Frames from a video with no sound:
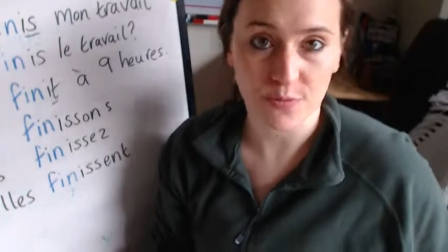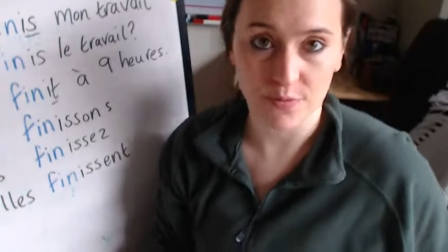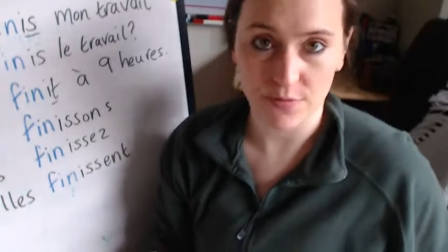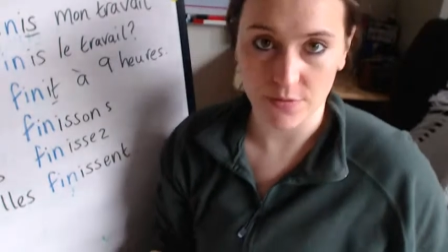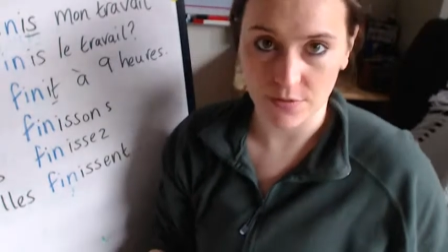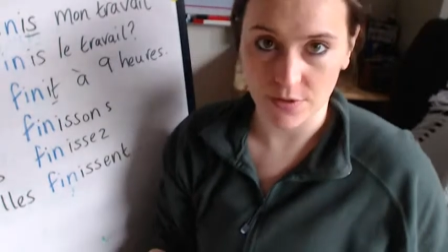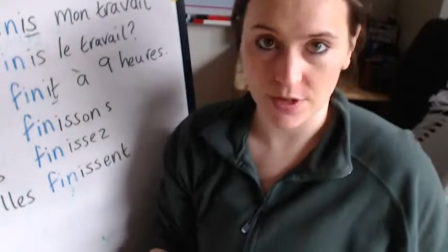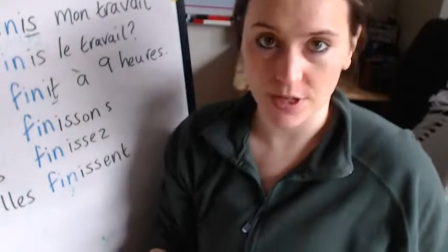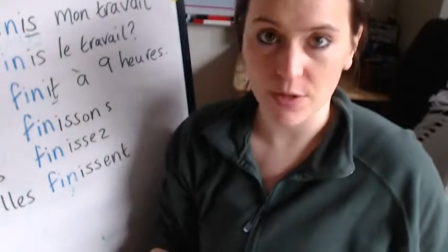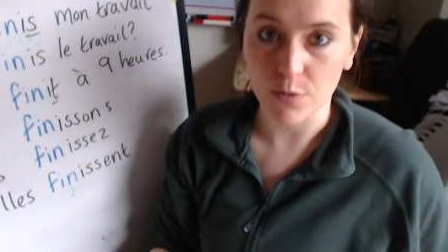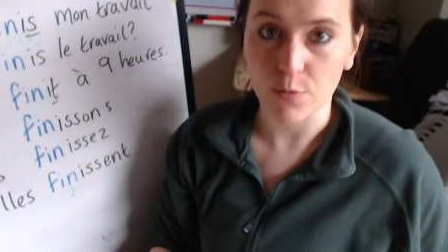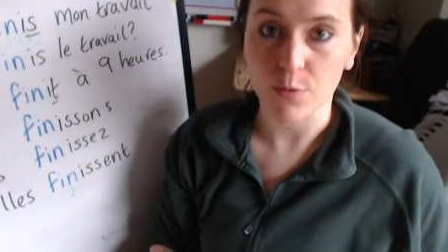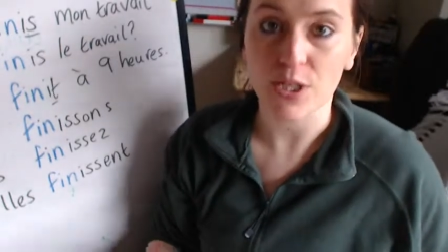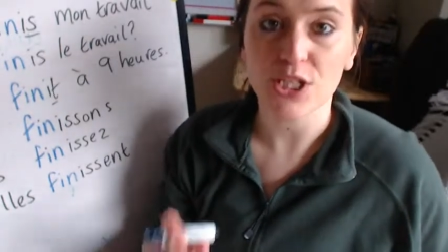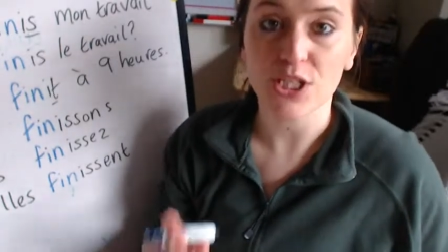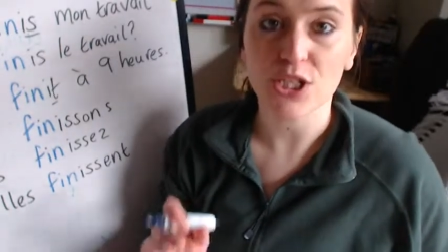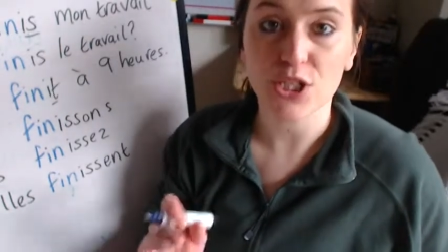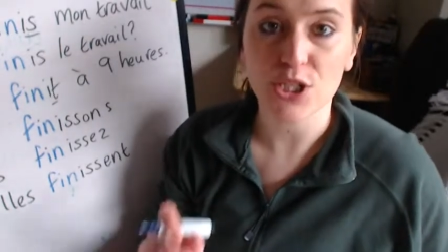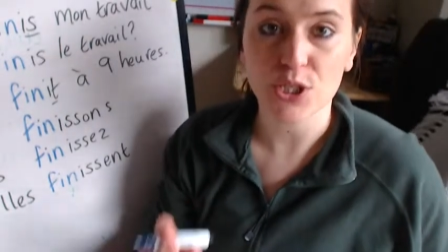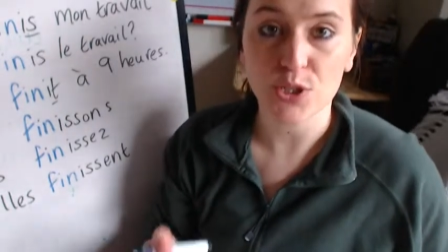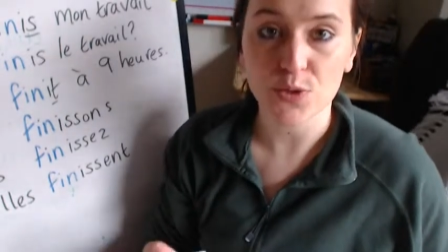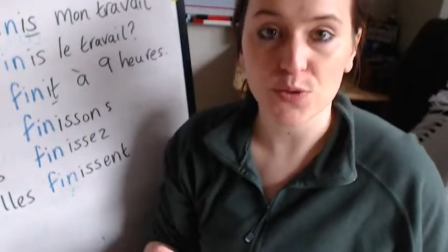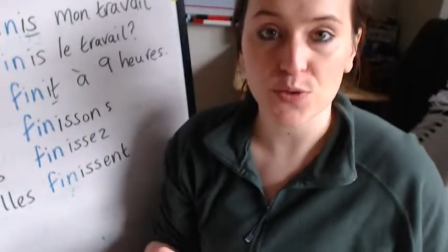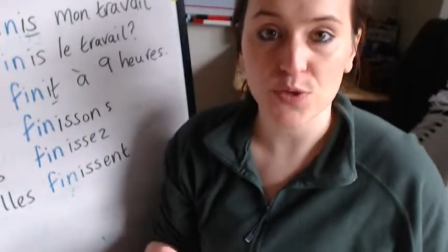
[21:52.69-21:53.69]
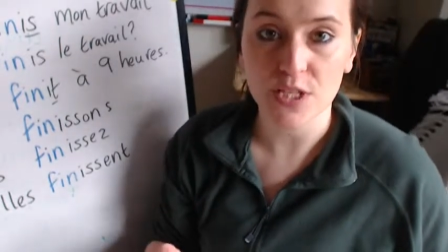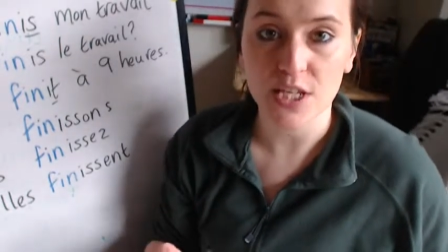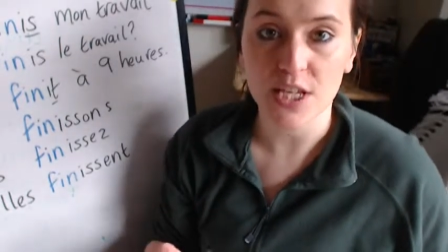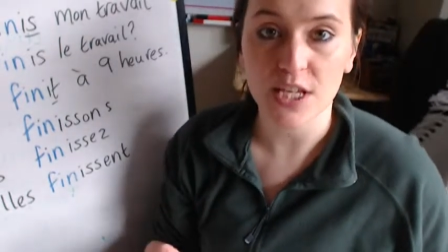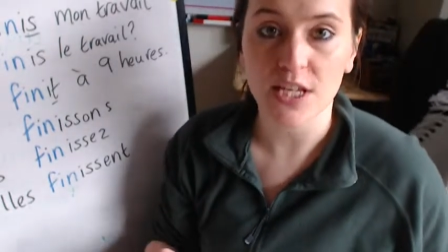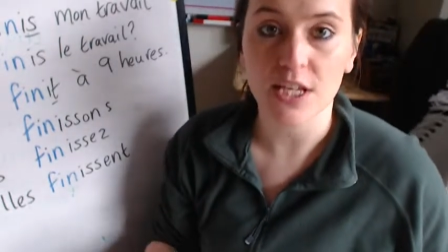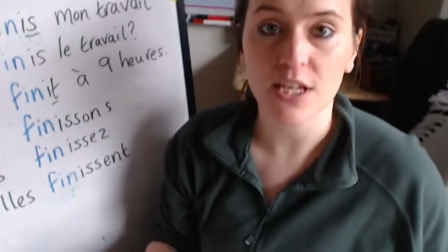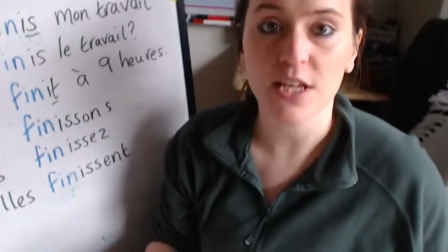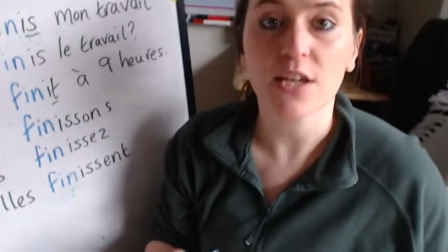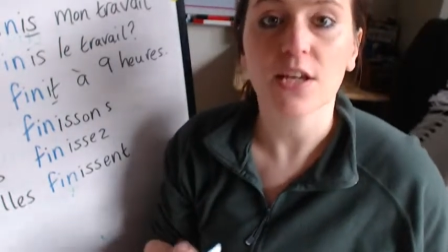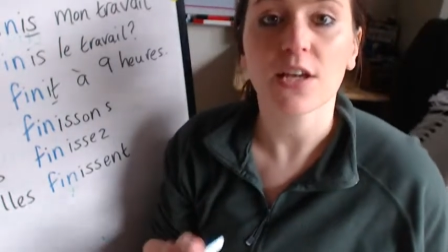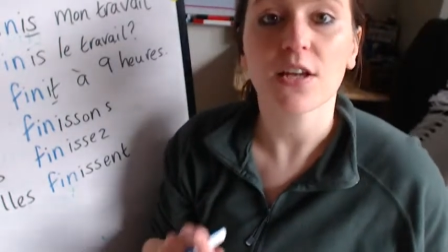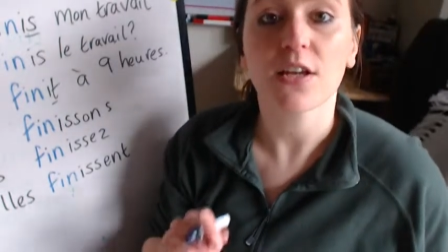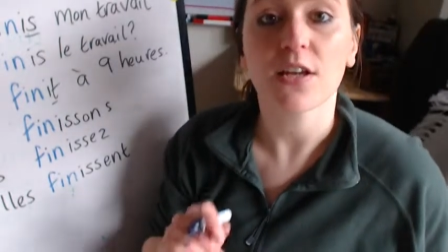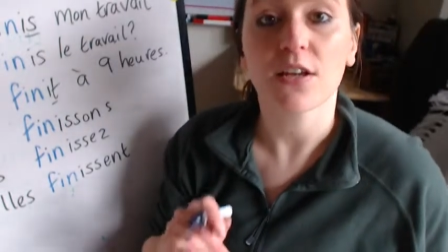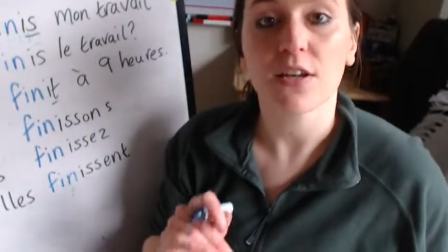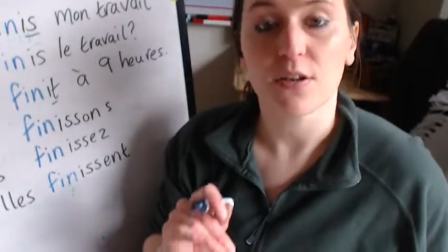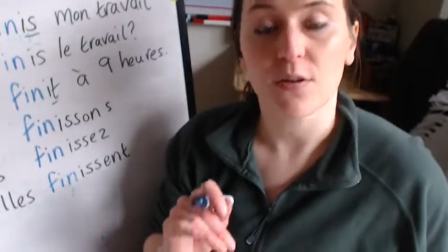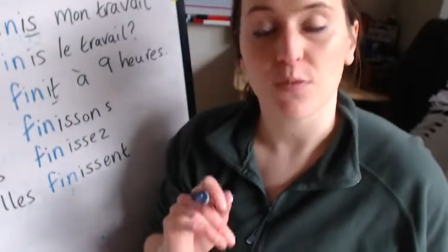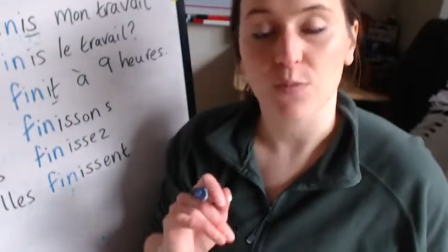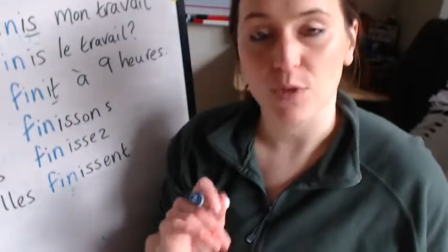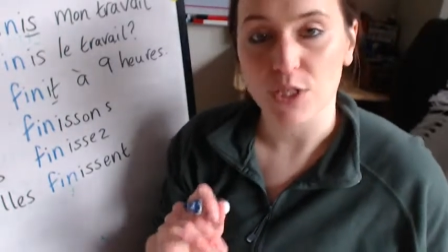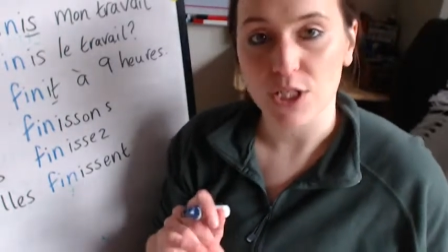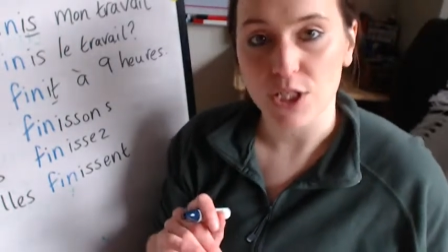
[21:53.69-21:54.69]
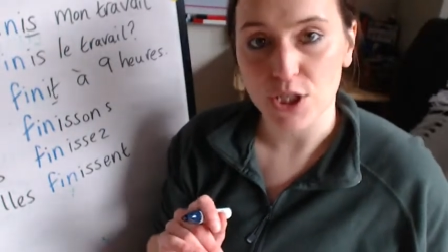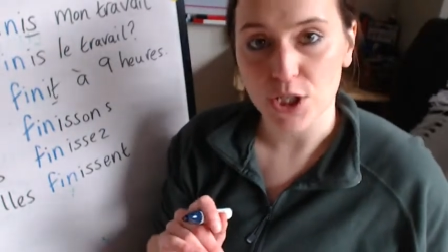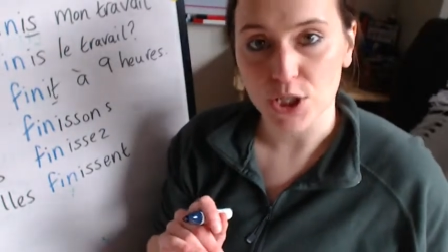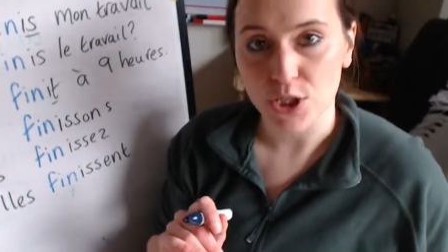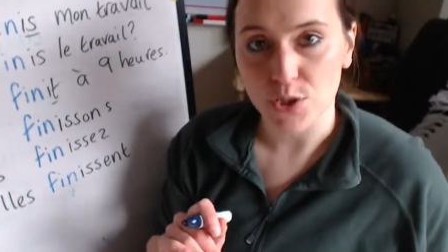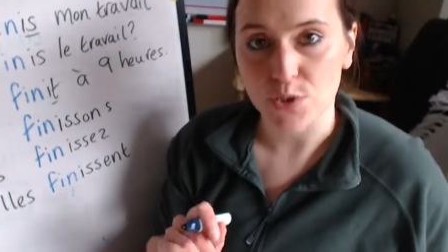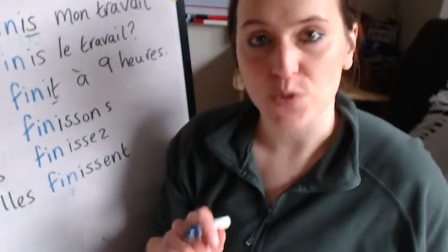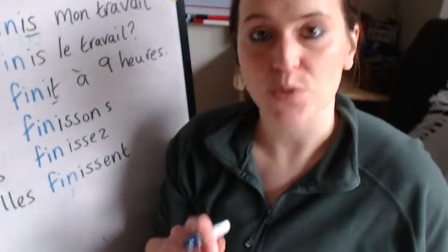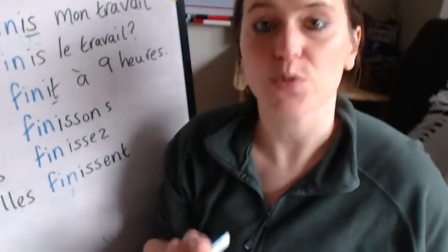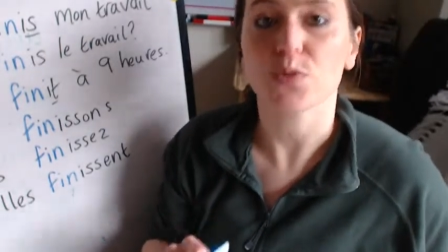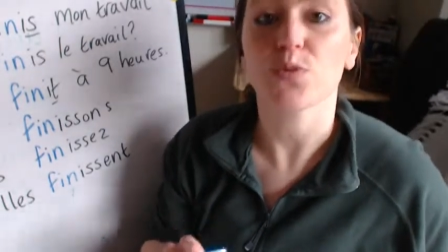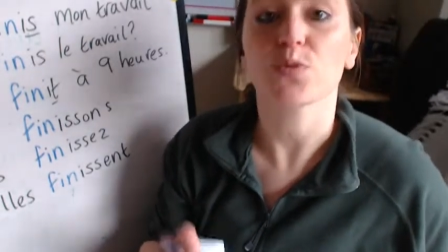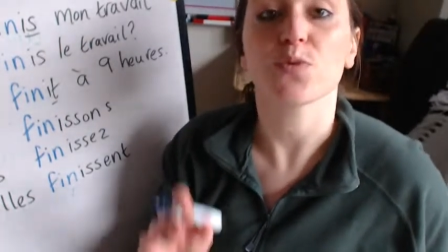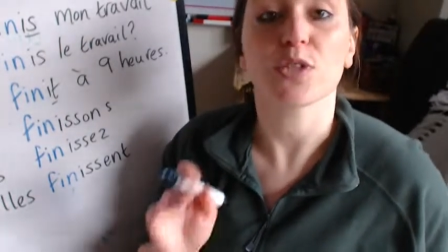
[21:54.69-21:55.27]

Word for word: Right? We're choosing, we choose,